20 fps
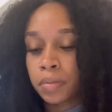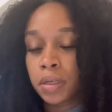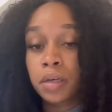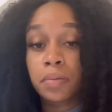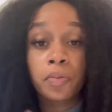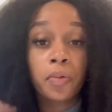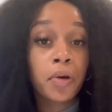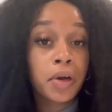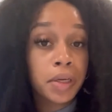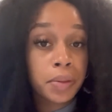And
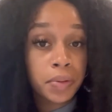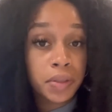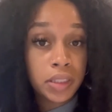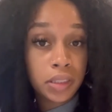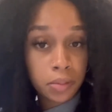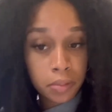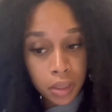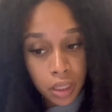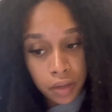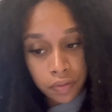I'm going to put
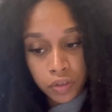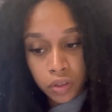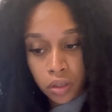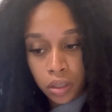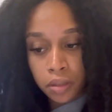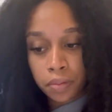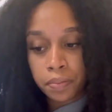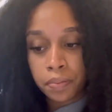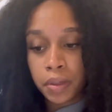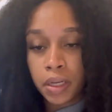some gloves
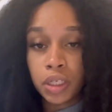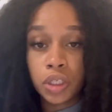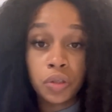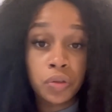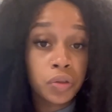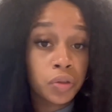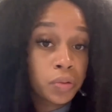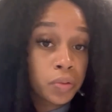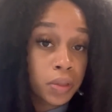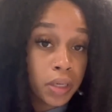on, but you
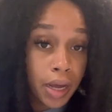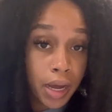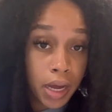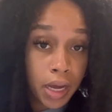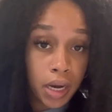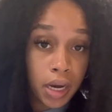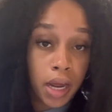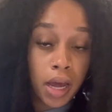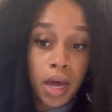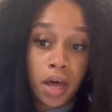do
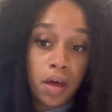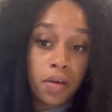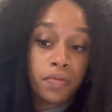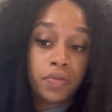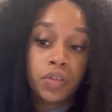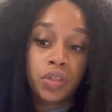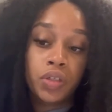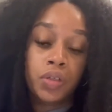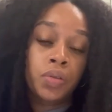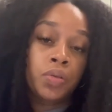not
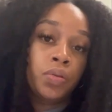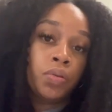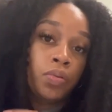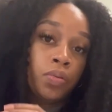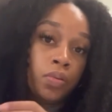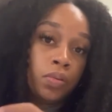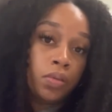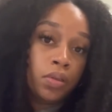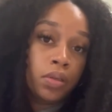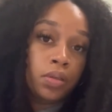have to